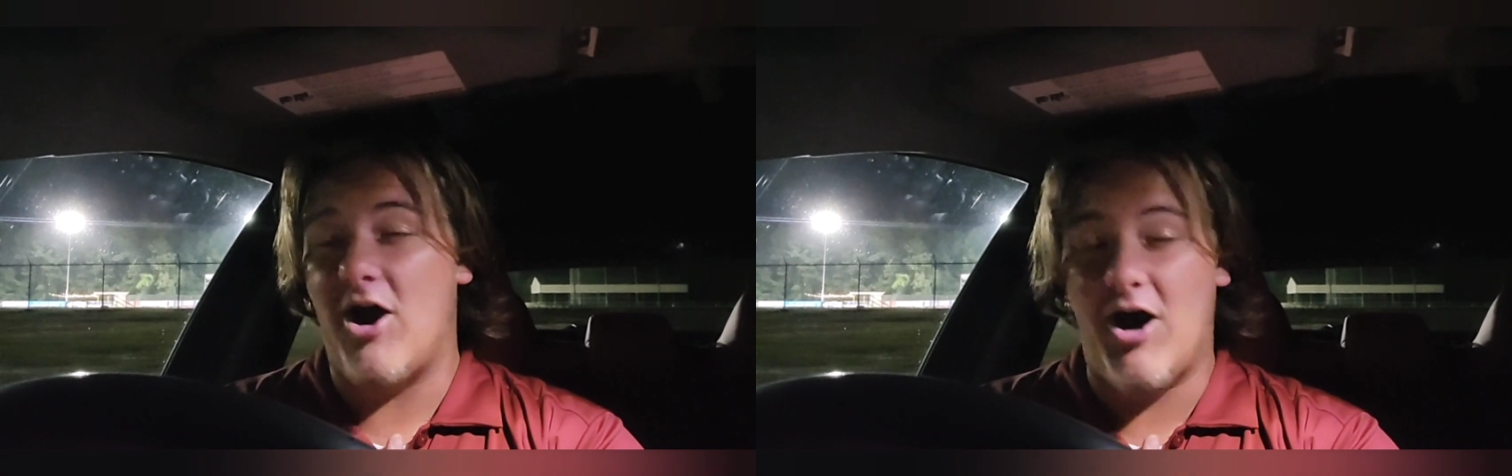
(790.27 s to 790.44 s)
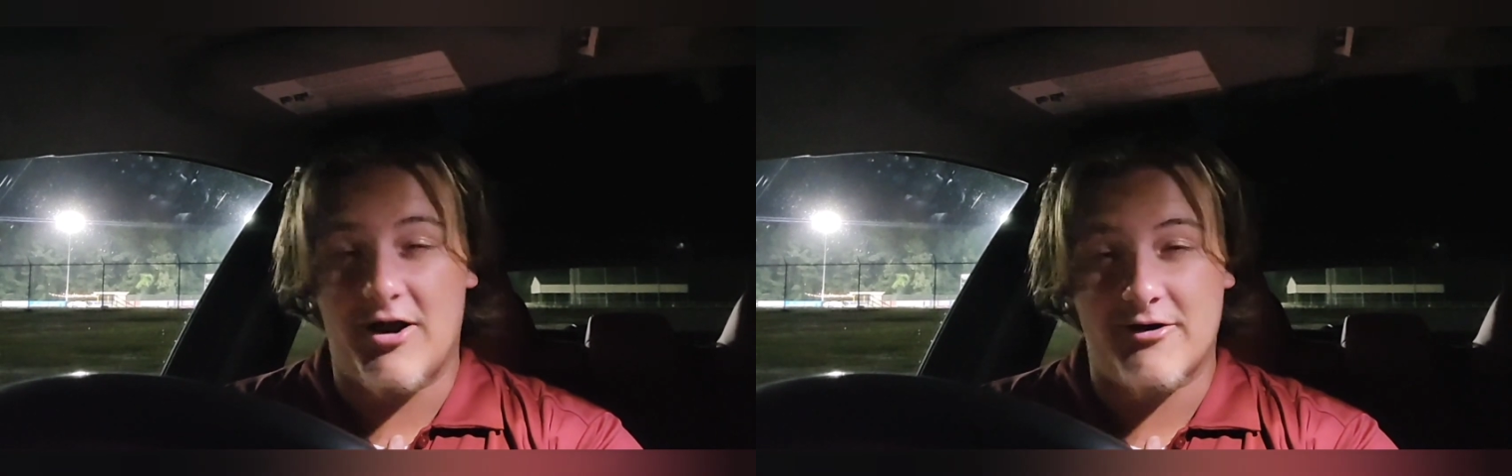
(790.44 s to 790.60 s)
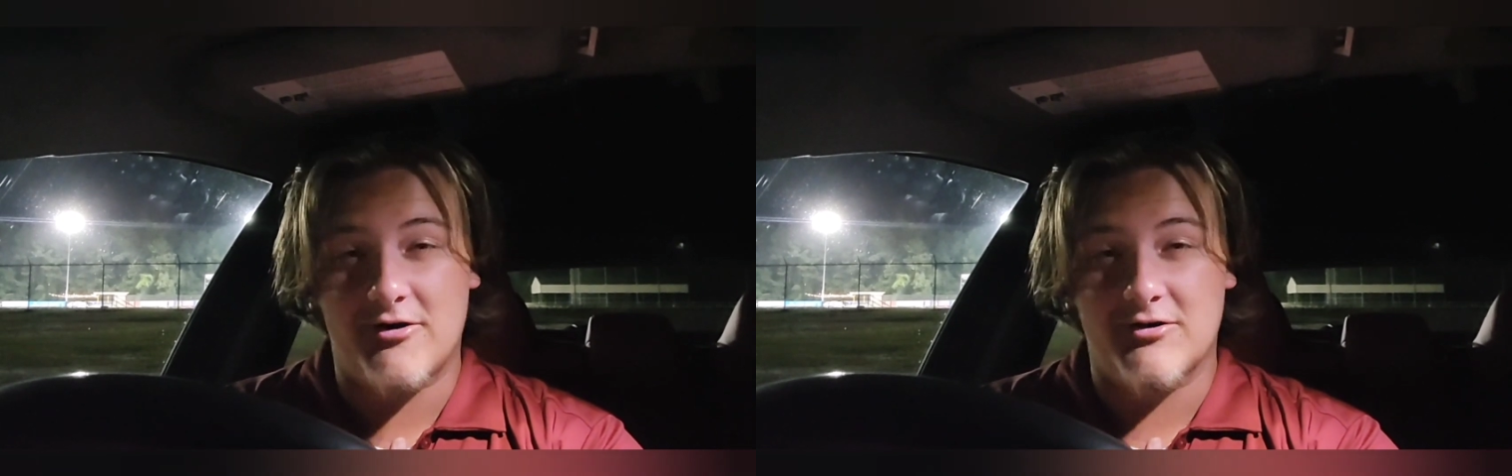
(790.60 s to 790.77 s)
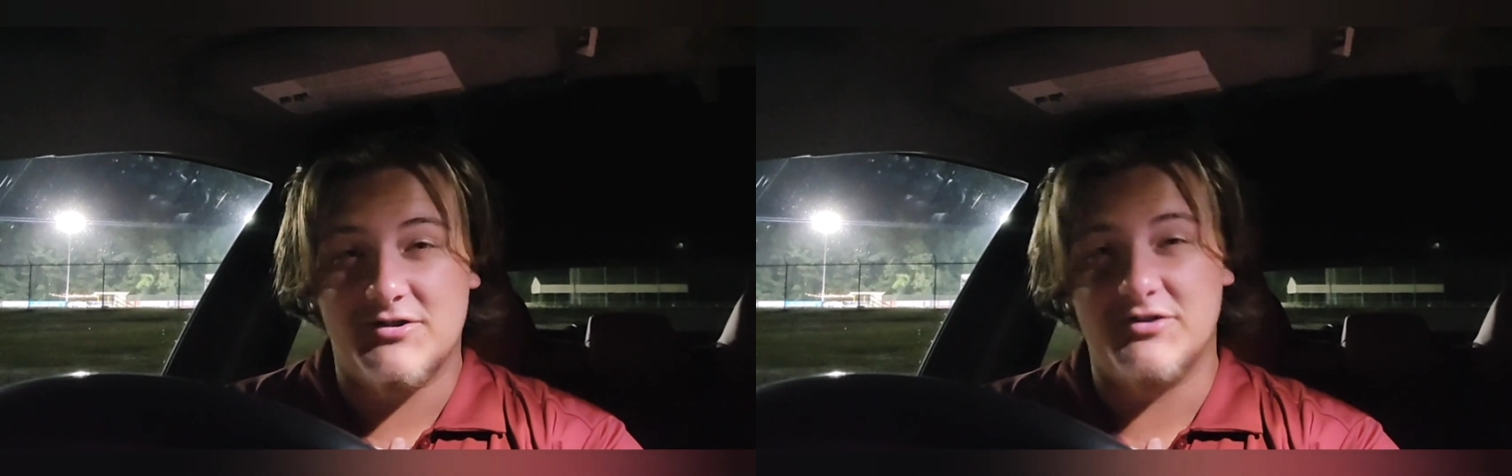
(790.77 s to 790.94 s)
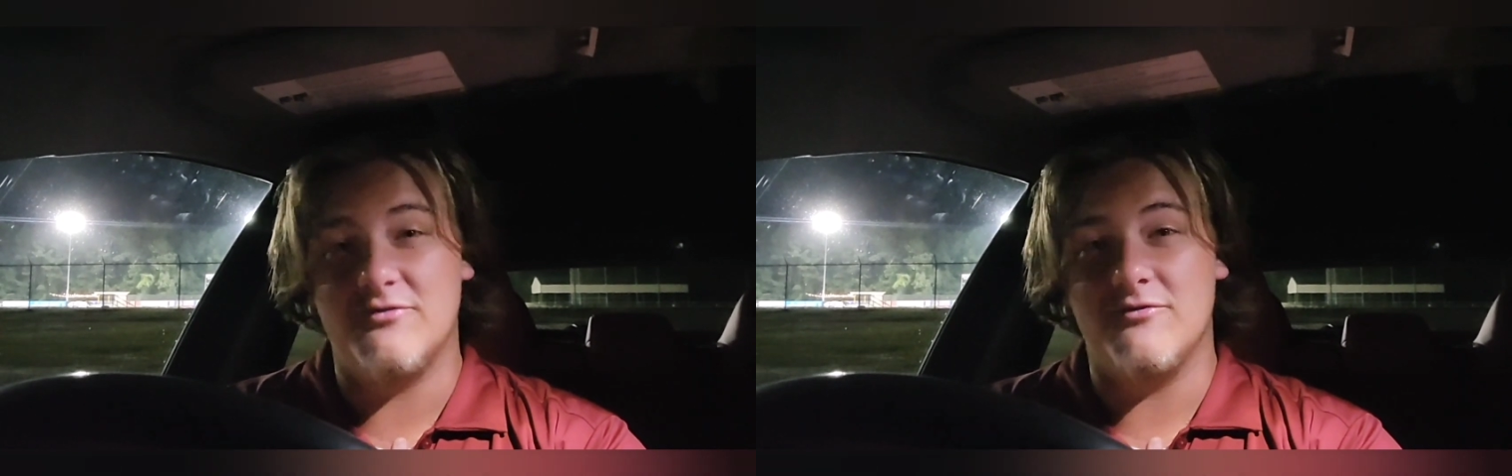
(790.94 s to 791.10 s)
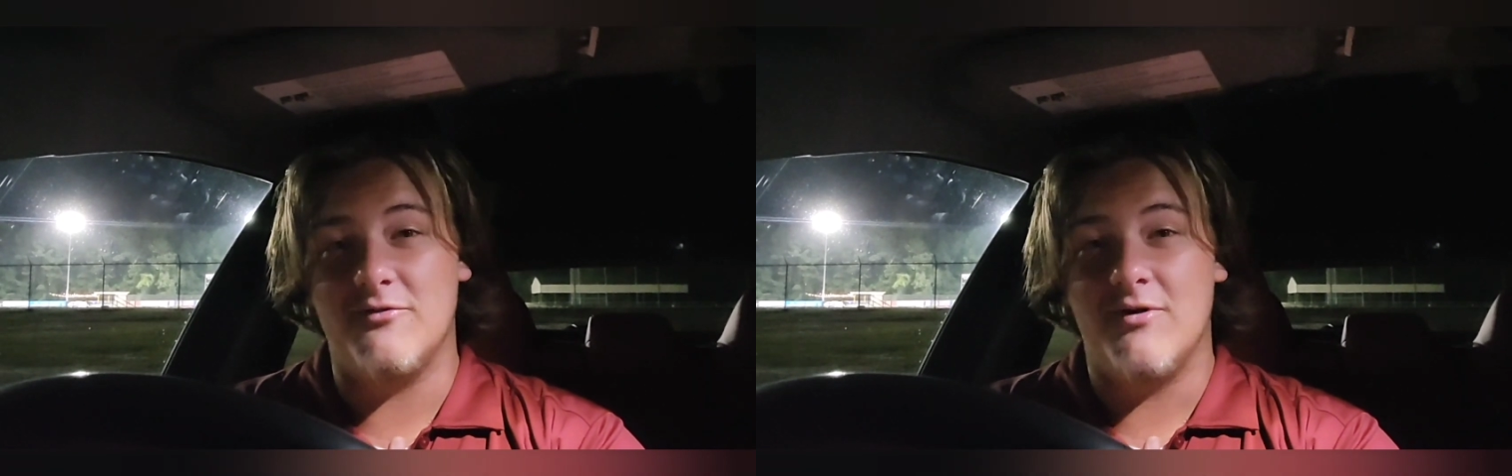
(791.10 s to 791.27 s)
honor
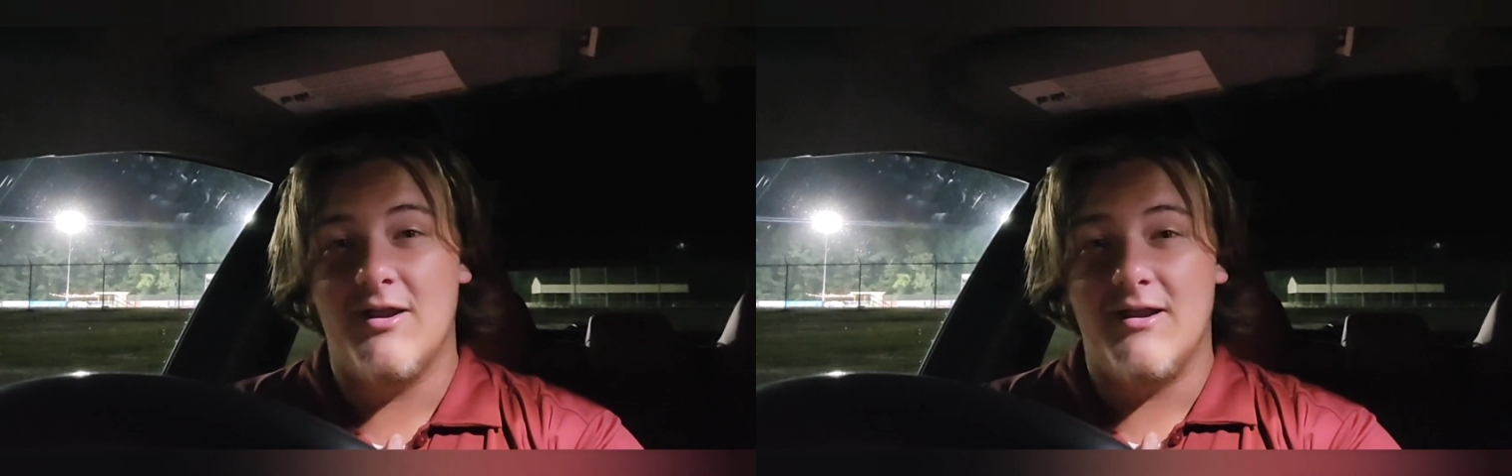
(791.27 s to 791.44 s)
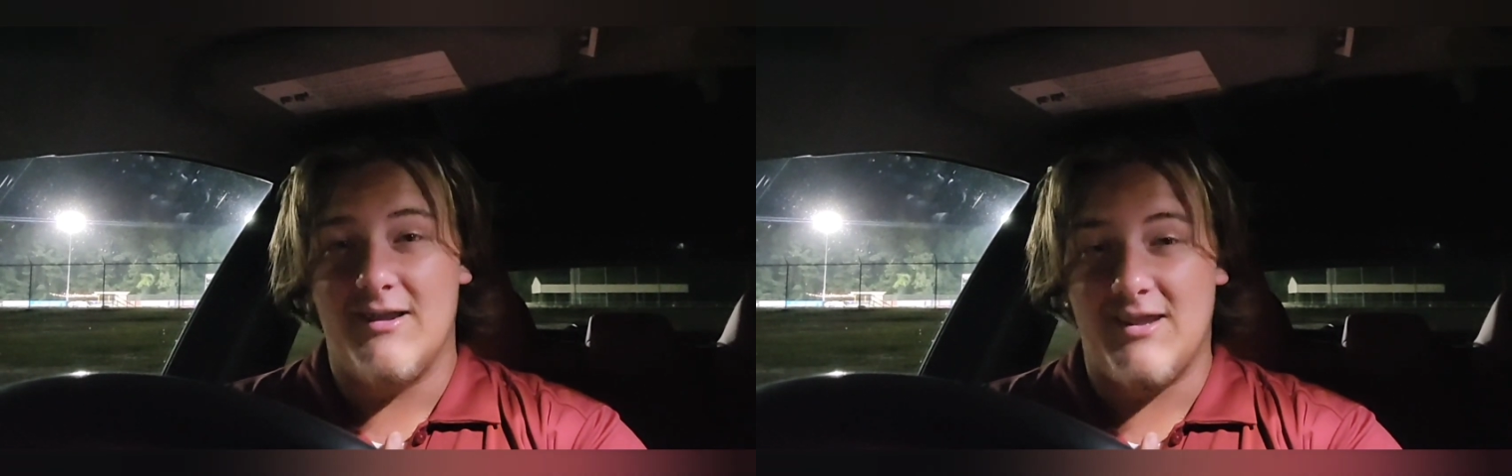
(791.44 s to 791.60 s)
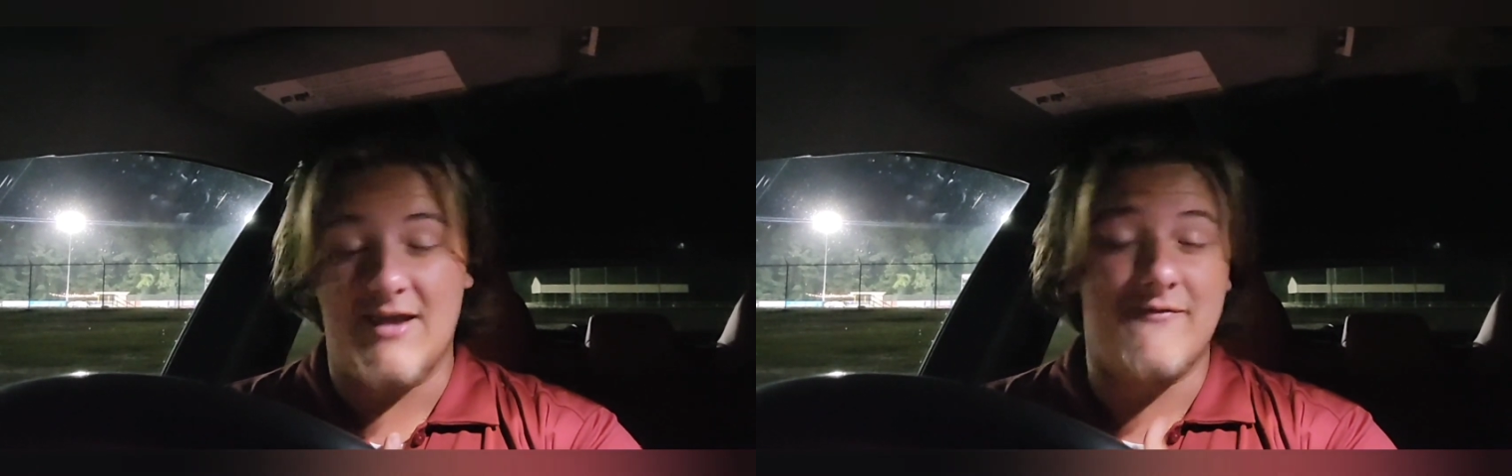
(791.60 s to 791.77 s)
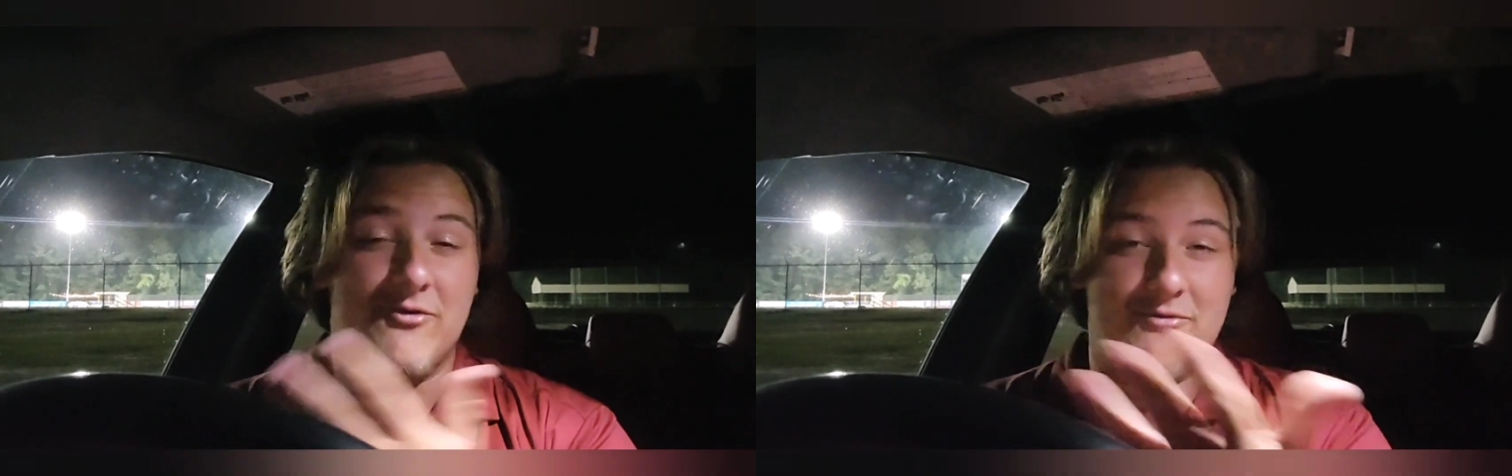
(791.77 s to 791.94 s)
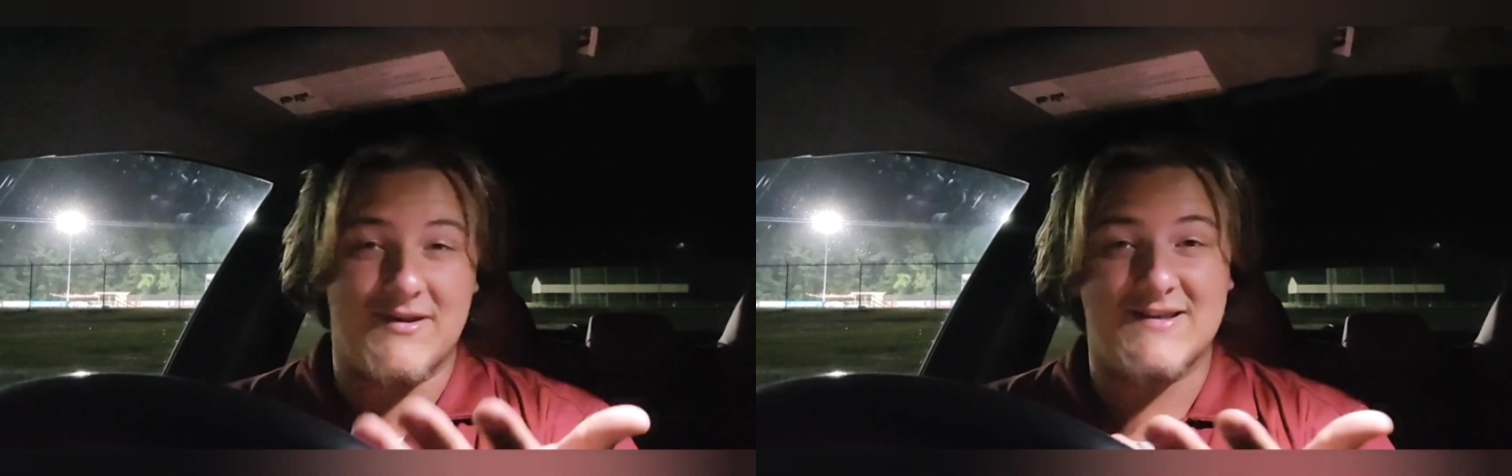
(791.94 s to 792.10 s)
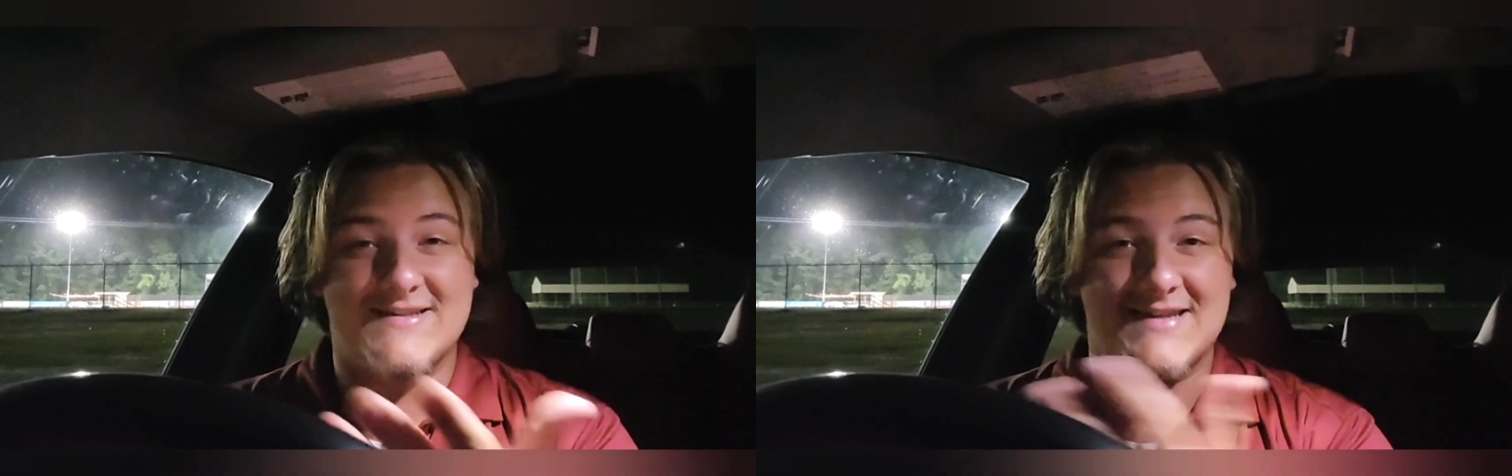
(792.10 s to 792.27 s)
to give you
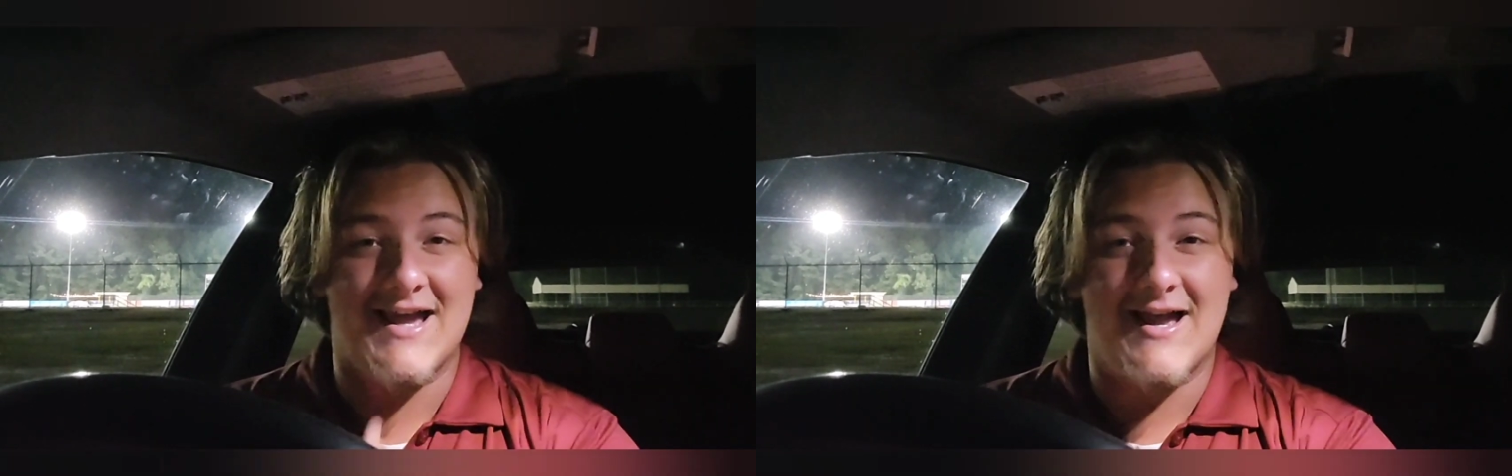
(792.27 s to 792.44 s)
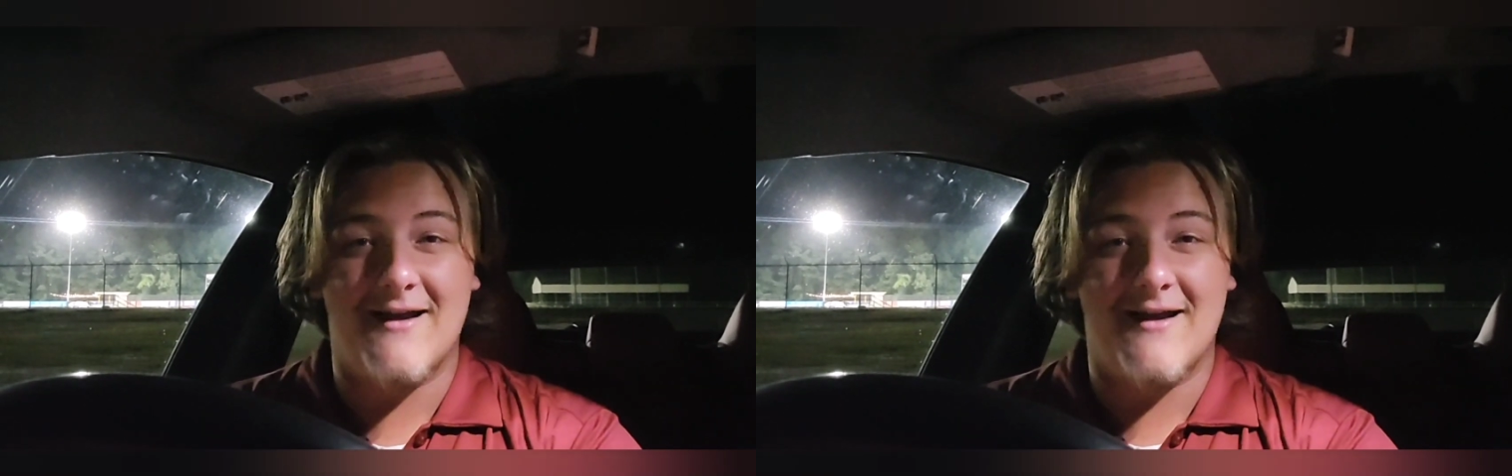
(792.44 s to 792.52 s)
this